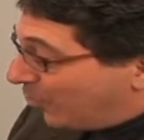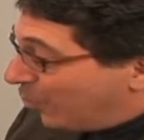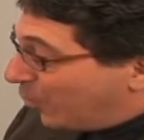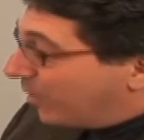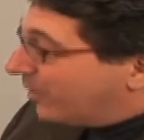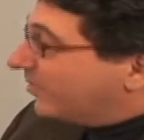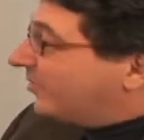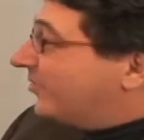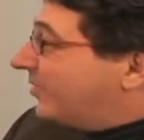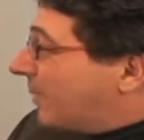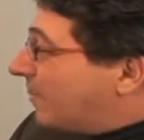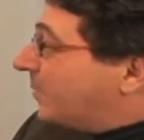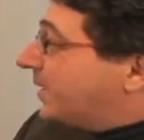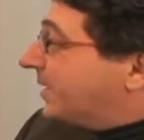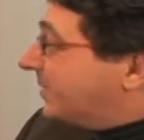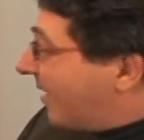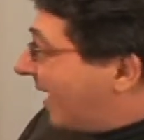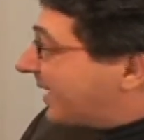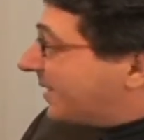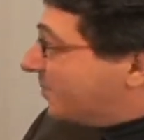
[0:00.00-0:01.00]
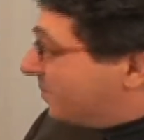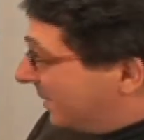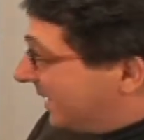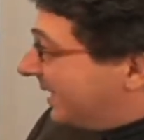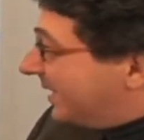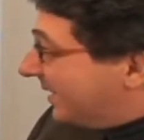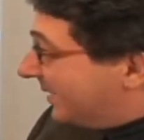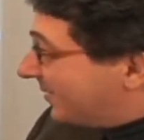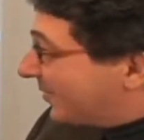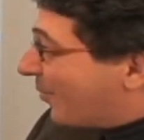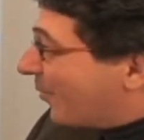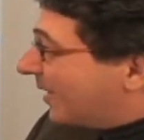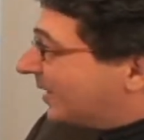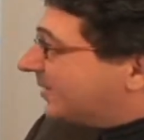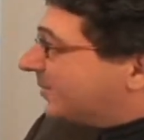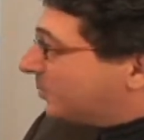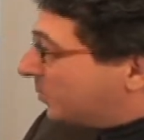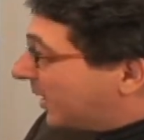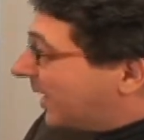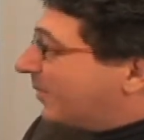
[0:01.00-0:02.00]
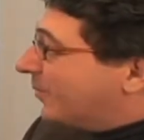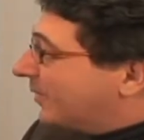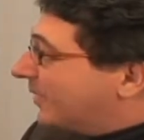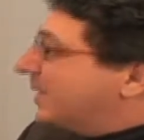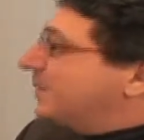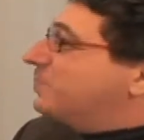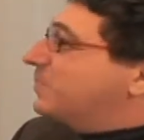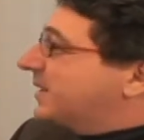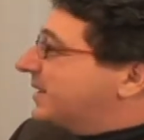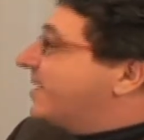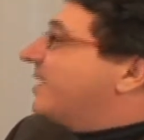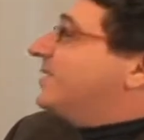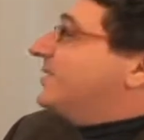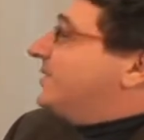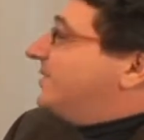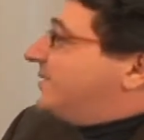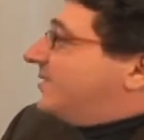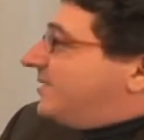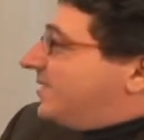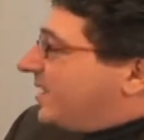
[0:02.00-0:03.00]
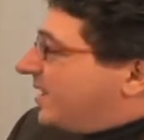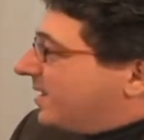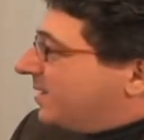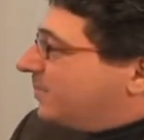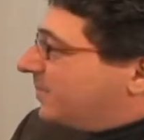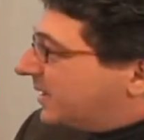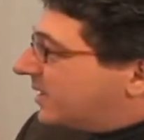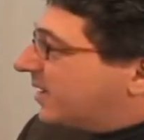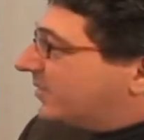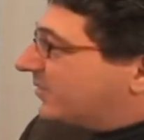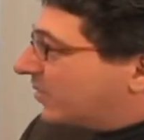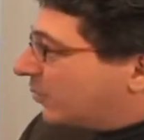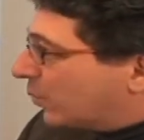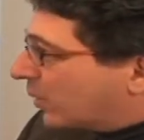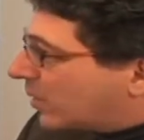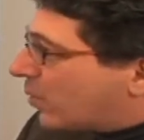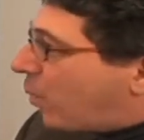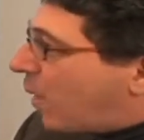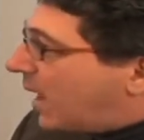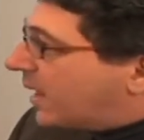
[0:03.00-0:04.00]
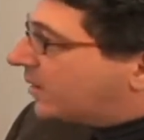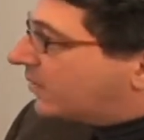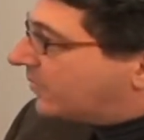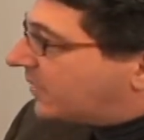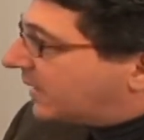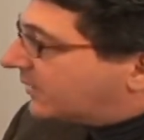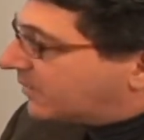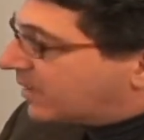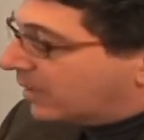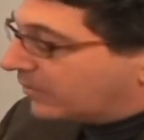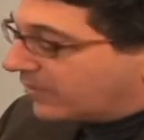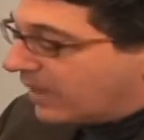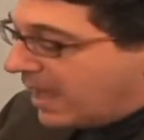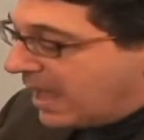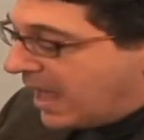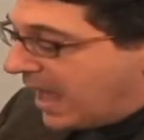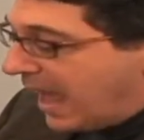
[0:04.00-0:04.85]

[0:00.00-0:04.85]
the worse somebody like me is going to play with it because because it requires that skills.